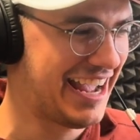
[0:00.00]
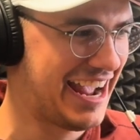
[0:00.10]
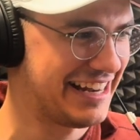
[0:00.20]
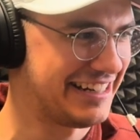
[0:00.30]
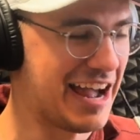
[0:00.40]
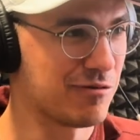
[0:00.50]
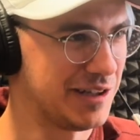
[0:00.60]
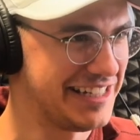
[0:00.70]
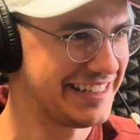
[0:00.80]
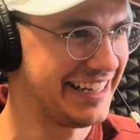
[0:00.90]
and not
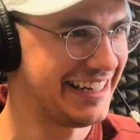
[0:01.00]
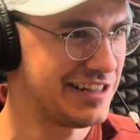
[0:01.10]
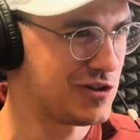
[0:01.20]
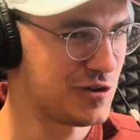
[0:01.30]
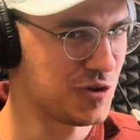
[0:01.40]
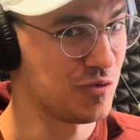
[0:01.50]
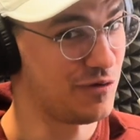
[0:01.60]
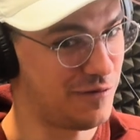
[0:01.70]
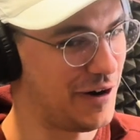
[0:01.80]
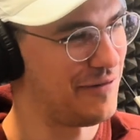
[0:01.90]
releasing it is also
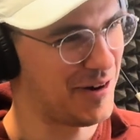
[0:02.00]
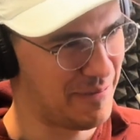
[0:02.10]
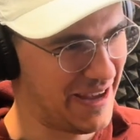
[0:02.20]
very, very